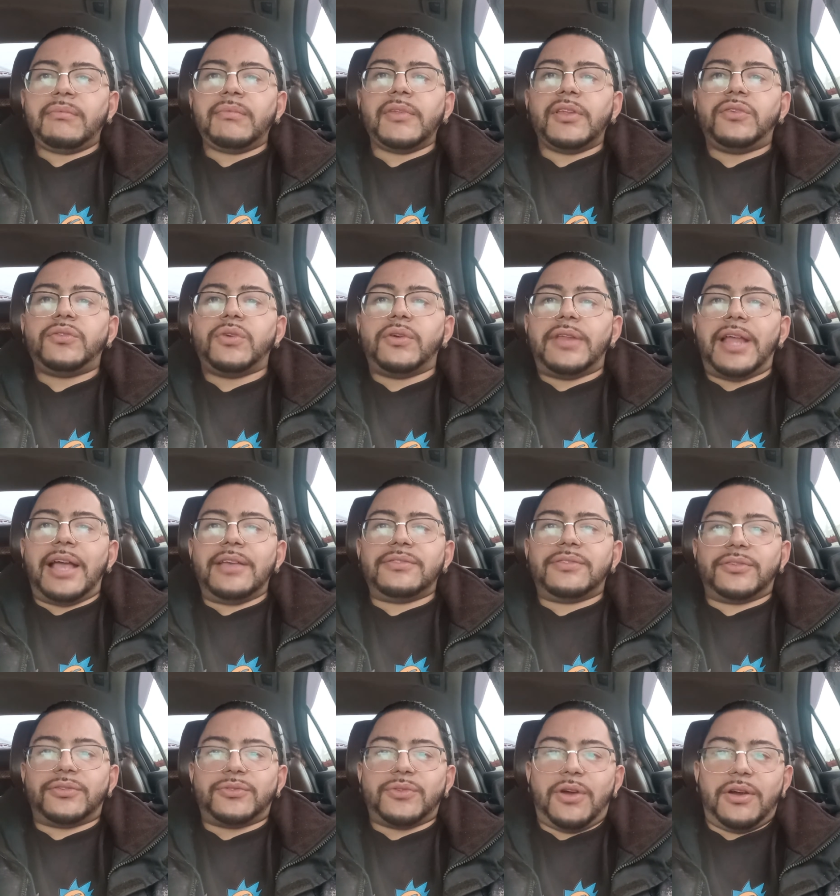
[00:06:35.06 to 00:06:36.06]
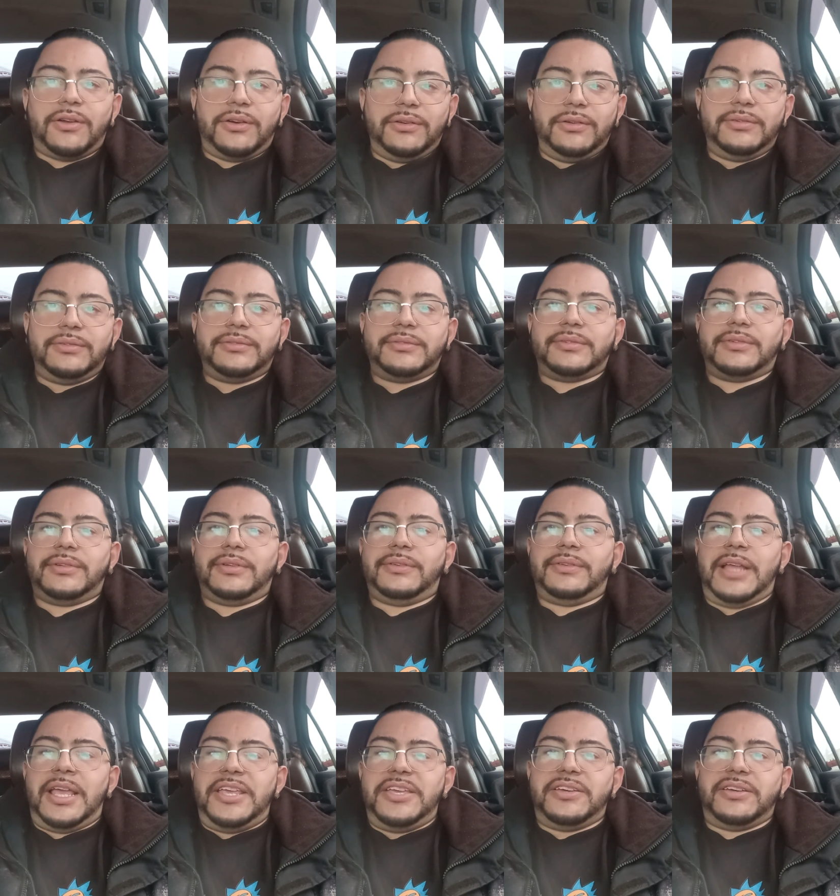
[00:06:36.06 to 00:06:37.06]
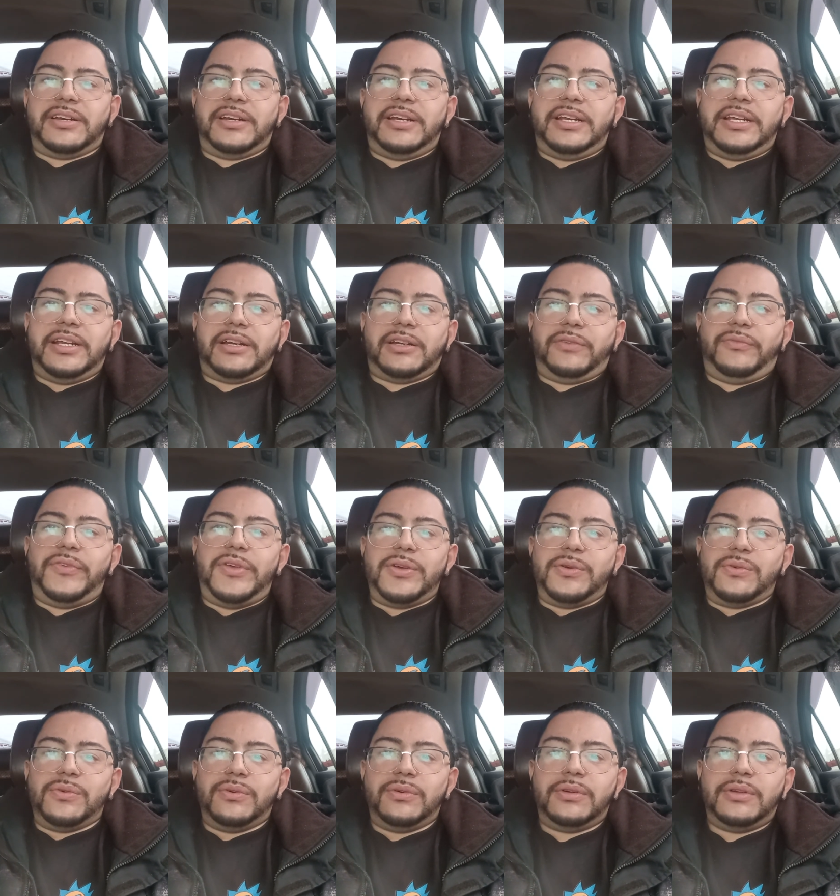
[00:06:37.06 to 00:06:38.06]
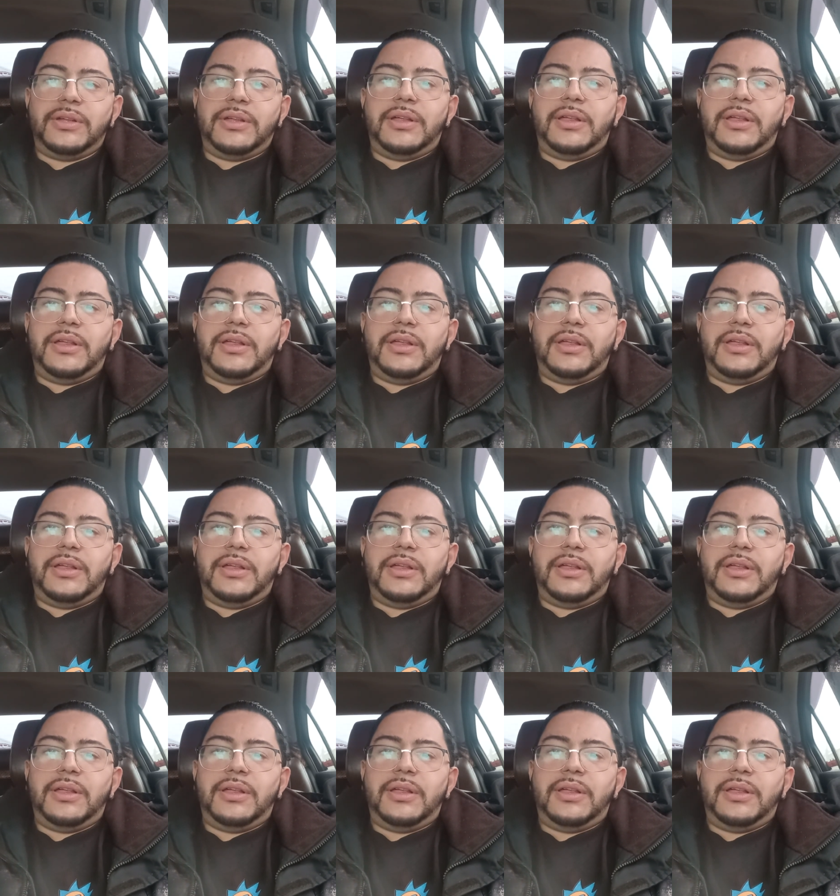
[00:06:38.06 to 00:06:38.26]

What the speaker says: So that's a starter that you're going to need on the vehicle.